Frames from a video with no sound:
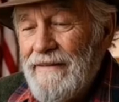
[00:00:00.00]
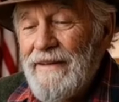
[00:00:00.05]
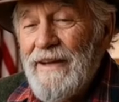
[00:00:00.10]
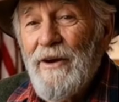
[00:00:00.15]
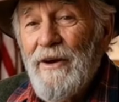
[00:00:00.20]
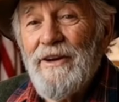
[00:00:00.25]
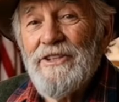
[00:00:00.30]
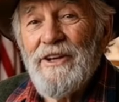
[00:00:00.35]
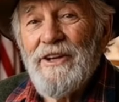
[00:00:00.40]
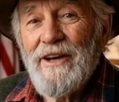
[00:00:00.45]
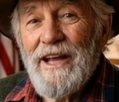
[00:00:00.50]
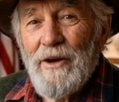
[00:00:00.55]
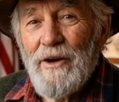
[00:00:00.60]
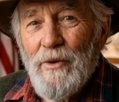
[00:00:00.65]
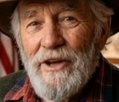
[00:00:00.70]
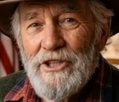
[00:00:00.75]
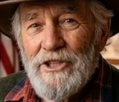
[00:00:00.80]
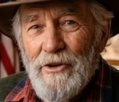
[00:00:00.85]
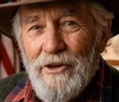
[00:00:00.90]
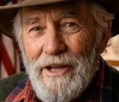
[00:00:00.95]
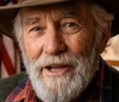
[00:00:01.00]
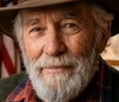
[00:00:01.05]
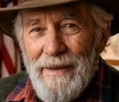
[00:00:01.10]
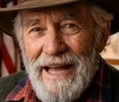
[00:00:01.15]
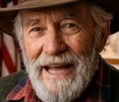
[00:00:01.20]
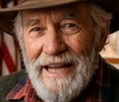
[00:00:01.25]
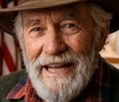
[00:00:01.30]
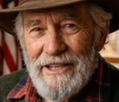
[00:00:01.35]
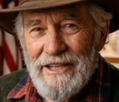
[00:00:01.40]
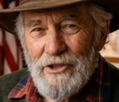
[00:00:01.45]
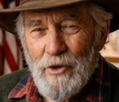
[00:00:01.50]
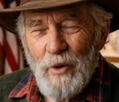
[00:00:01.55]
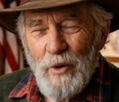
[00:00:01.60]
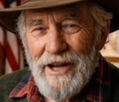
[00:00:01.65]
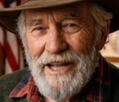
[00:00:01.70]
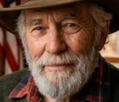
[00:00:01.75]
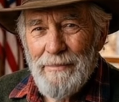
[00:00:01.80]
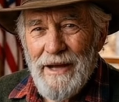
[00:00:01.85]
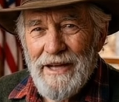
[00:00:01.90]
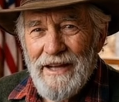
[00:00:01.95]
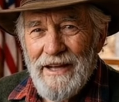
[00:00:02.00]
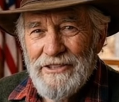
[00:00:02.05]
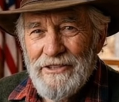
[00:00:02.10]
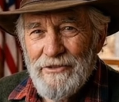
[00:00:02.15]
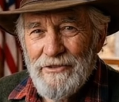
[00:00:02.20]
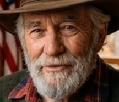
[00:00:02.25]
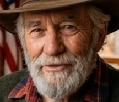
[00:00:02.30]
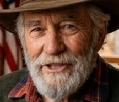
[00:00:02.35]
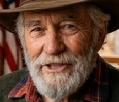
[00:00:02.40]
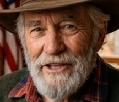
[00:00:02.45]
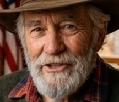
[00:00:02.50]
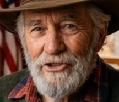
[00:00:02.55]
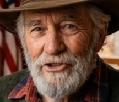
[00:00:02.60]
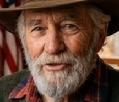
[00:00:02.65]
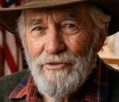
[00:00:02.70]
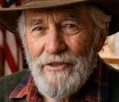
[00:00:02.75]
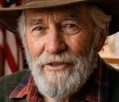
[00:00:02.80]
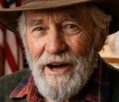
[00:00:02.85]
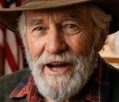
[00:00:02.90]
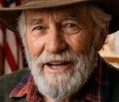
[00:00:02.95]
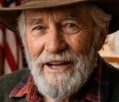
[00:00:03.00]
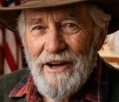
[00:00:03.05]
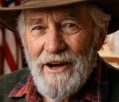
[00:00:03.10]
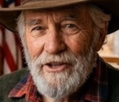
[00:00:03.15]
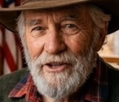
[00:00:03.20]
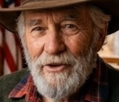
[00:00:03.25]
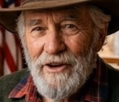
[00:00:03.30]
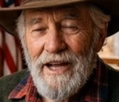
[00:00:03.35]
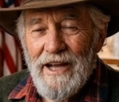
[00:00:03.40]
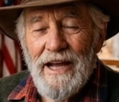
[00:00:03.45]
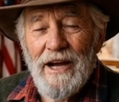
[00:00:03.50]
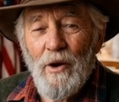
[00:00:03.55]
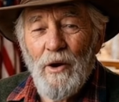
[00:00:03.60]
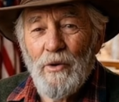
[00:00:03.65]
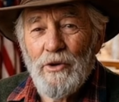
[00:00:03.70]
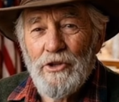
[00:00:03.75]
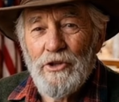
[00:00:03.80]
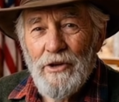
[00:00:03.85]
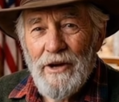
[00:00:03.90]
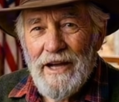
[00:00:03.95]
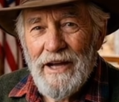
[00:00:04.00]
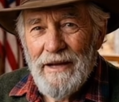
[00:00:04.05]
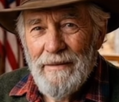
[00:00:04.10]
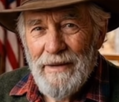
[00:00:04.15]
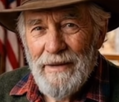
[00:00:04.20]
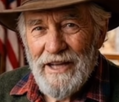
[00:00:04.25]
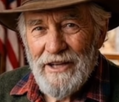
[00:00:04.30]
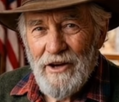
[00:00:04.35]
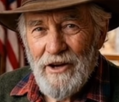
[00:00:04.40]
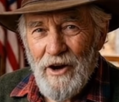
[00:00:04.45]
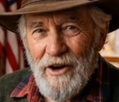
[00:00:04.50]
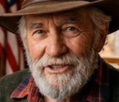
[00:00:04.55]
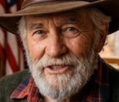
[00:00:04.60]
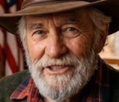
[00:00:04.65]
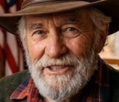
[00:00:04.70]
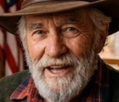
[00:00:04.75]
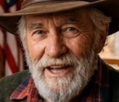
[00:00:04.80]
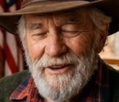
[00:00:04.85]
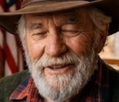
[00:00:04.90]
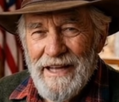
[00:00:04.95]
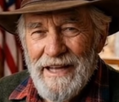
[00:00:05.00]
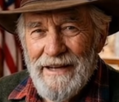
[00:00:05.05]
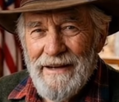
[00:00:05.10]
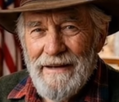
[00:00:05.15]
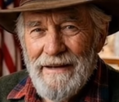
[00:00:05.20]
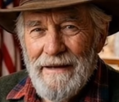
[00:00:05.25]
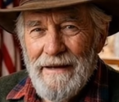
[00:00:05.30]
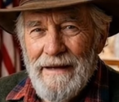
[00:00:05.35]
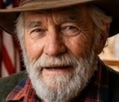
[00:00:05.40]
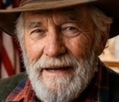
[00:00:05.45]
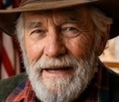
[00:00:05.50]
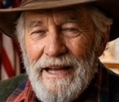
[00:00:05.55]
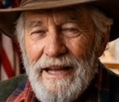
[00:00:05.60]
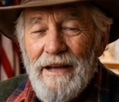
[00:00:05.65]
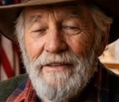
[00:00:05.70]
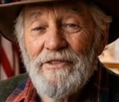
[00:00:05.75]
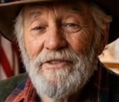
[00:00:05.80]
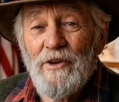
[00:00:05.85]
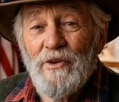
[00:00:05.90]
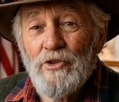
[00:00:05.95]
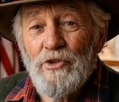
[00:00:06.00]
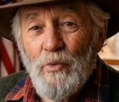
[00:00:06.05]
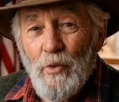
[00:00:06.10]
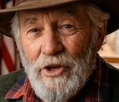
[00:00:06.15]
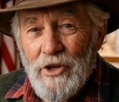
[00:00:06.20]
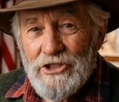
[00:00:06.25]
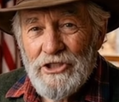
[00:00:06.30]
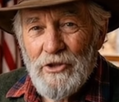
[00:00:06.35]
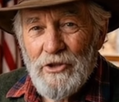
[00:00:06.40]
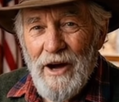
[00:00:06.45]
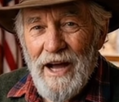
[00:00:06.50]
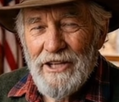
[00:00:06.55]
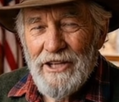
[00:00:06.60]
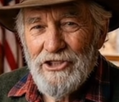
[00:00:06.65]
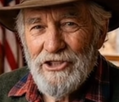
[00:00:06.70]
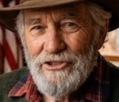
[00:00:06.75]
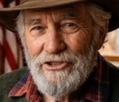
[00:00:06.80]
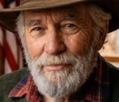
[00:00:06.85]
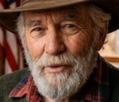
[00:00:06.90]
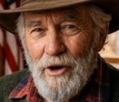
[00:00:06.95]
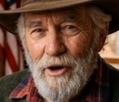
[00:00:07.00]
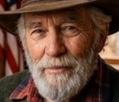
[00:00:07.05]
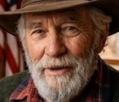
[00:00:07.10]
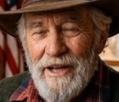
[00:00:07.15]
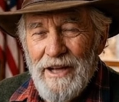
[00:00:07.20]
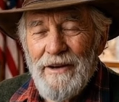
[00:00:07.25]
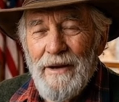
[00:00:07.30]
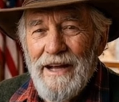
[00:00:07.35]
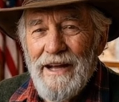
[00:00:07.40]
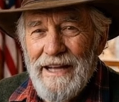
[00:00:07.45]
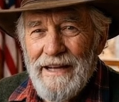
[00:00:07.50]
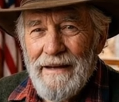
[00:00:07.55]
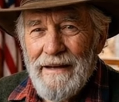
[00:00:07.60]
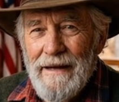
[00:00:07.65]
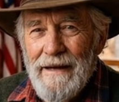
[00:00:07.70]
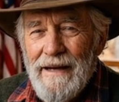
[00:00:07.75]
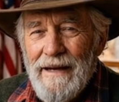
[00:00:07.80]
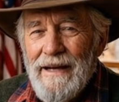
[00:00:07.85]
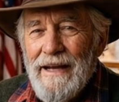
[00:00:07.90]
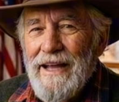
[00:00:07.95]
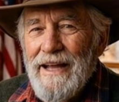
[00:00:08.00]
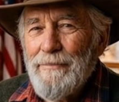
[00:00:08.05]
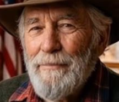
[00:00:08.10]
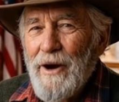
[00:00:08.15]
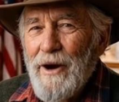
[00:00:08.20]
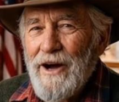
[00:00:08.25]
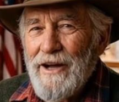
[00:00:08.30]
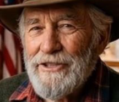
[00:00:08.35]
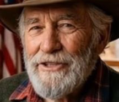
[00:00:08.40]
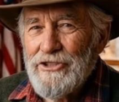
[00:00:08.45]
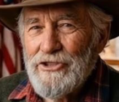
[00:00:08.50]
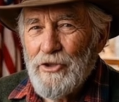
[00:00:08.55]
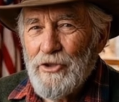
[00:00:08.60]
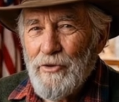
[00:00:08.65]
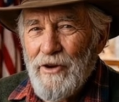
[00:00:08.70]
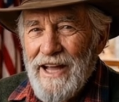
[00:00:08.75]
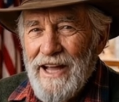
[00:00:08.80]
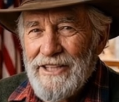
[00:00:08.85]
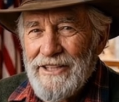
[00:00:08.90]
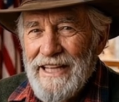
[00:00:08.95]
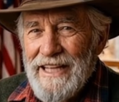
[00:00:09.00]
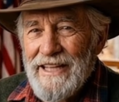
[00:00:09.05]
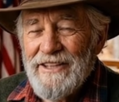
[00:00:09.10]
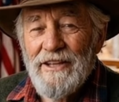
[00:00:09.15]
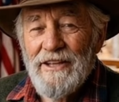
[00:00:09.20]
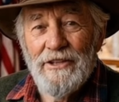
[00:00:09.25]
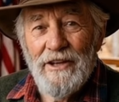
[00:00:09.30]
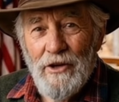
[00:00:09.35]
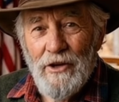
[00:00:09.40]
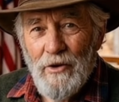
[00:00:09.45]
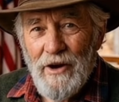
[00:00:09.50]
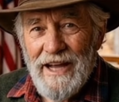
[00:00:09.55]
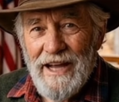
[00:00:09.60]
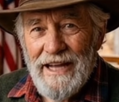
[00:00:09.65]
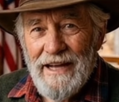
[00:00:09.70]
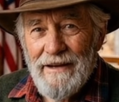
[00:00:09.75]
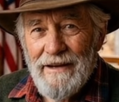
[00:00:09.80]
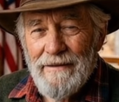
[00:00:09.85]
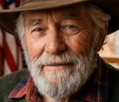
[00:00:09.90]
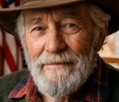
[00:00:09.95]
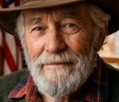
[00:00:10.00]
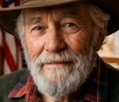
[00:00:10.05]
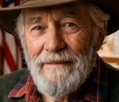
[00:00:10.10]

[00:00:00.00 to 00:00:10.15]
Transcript: There is a liquid you can make in 20 minutes from things you find under any oak tree. It costs nothing. It fills wood scratches permanently. It bonds directly into the grain.